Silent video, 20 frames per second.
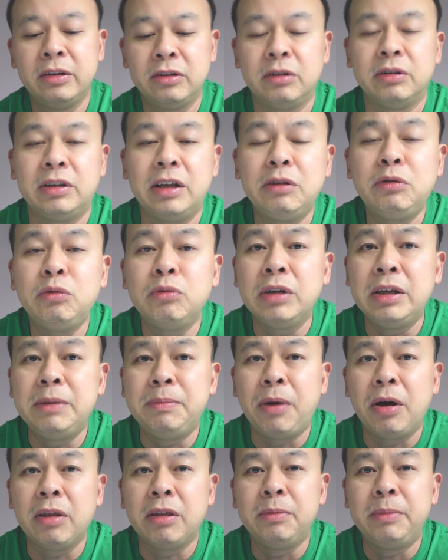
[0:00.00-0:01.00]
So it doesn't really
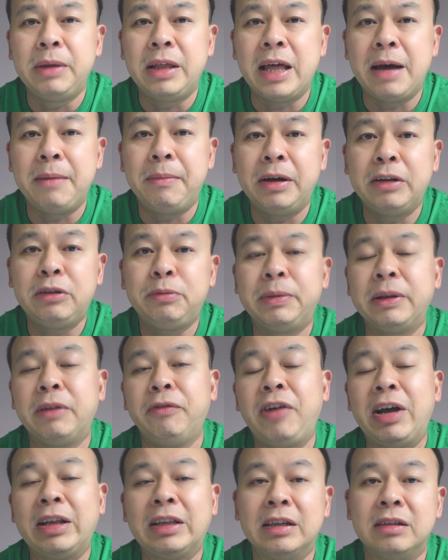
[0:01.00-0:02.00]
bother me that much, but the
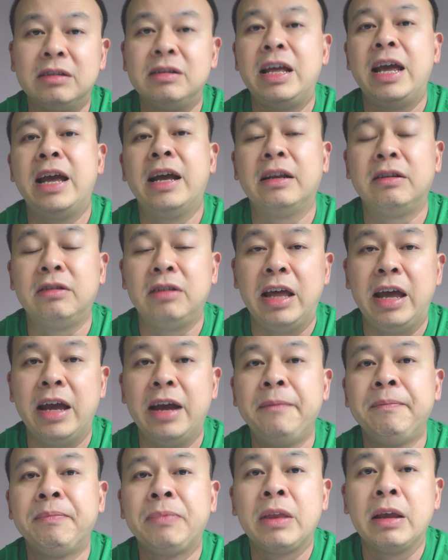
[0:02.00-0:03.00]
fact that it's there, it's
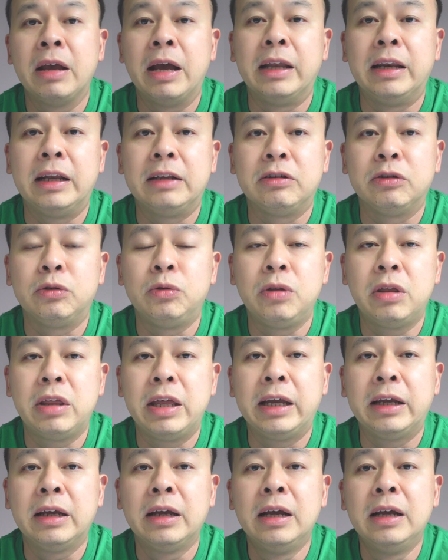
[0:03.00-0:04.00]
there, and that's a good
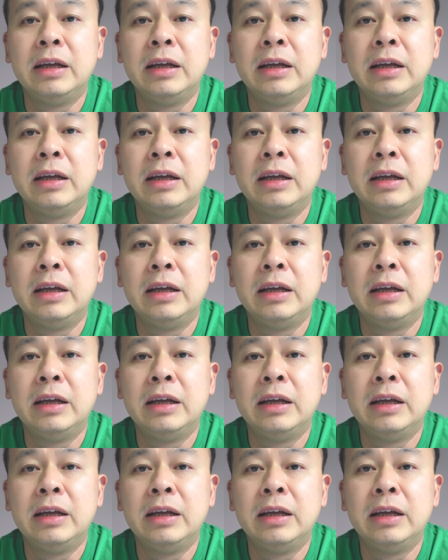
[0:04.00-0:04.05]
thing.